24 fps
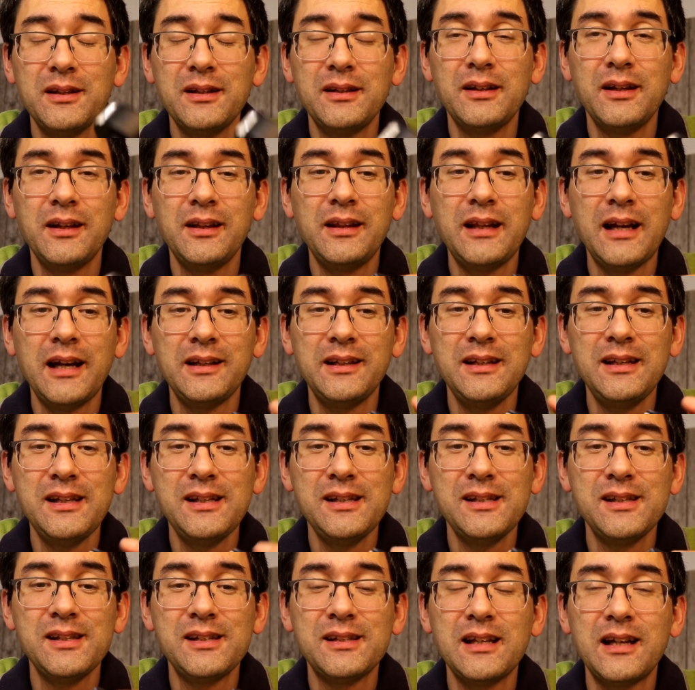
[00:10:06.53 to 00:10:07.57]
and that
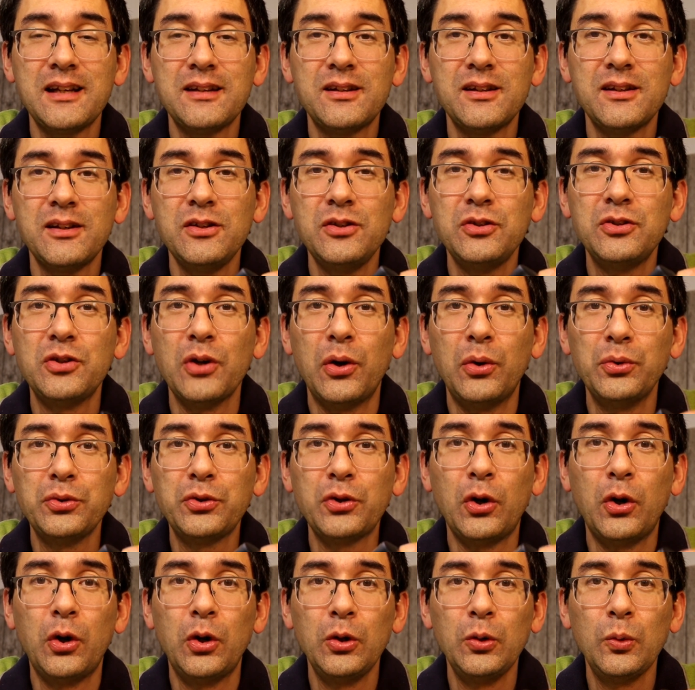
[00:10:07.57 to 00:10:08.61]
is that you
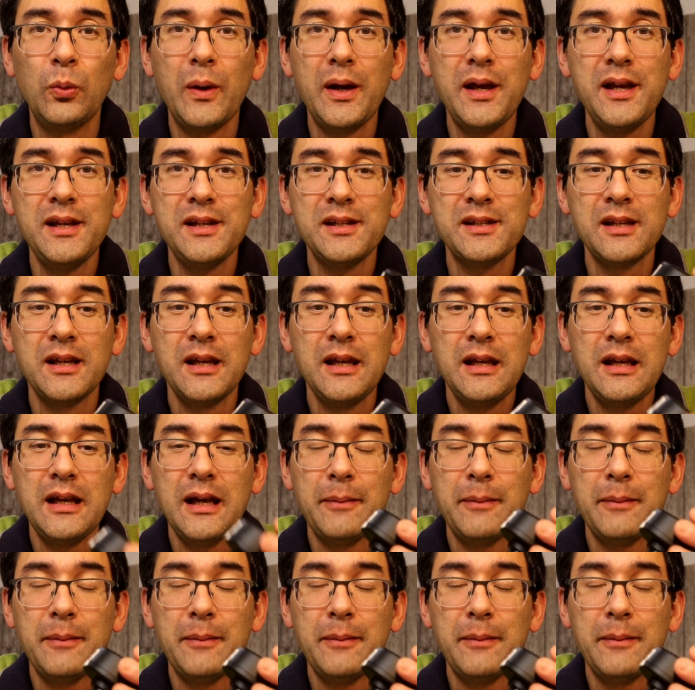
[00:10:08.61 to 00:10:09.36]
don't always